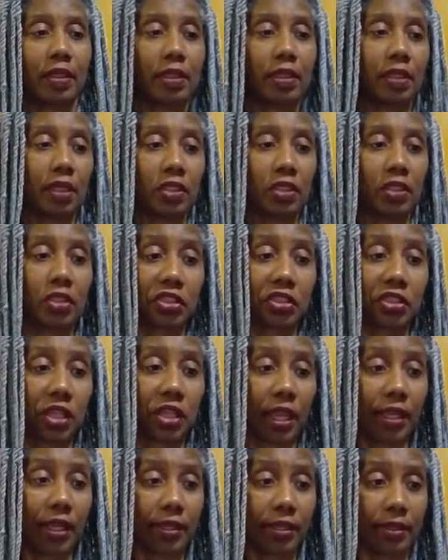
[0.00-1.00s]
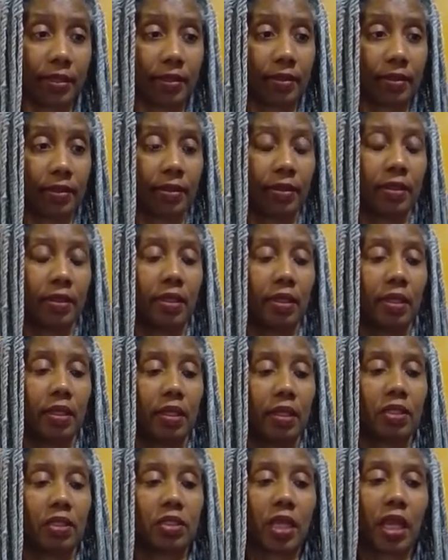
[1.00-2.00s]
That's China.
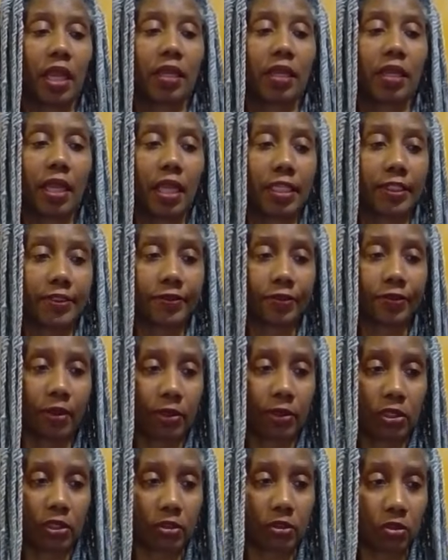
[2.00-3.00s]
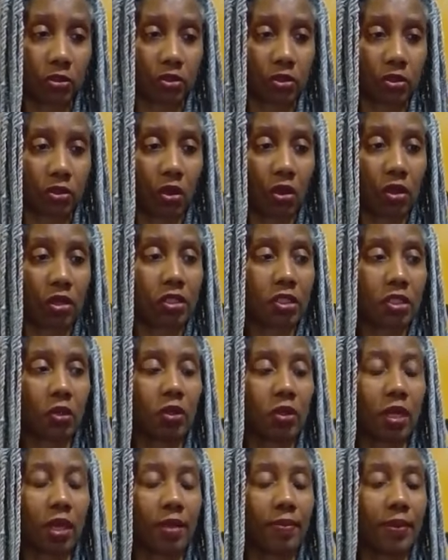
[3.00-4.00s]
China has pharmaceuticals
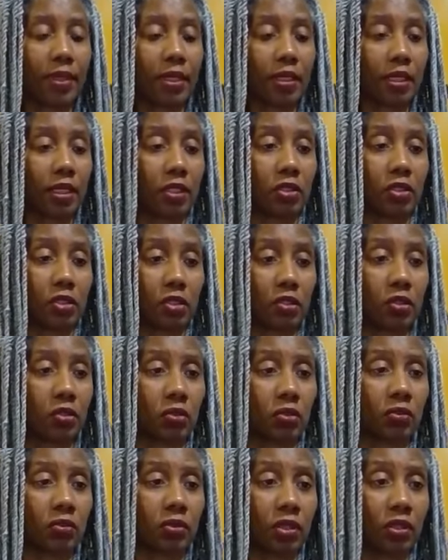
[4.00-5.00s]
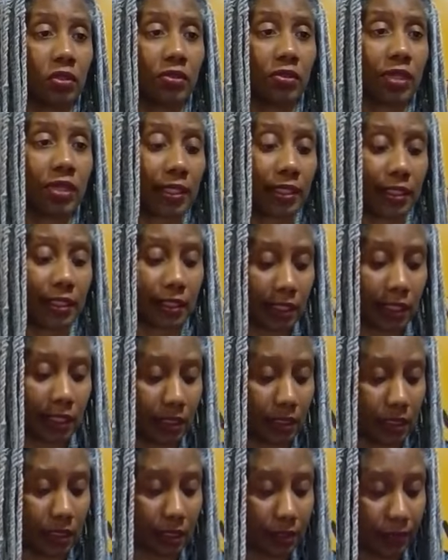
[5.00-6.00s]
also coming into the United
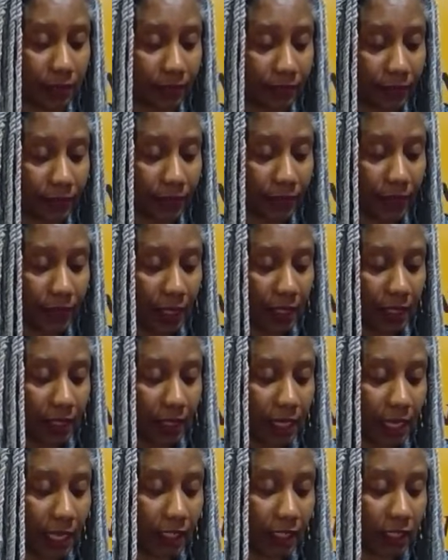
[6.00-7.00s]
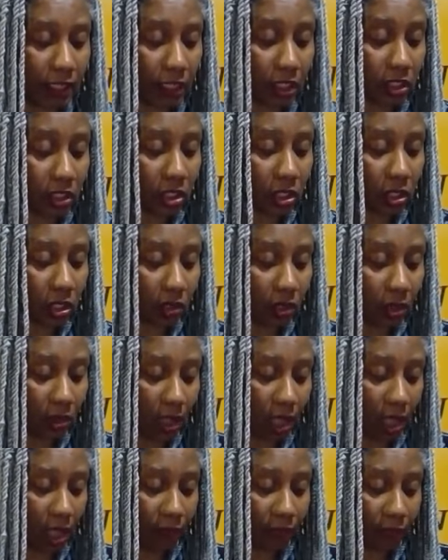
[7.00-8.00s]
States. Next is Solo
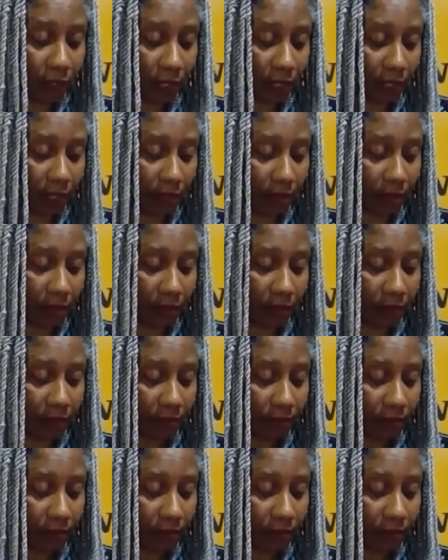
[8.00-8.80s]
Healthcare,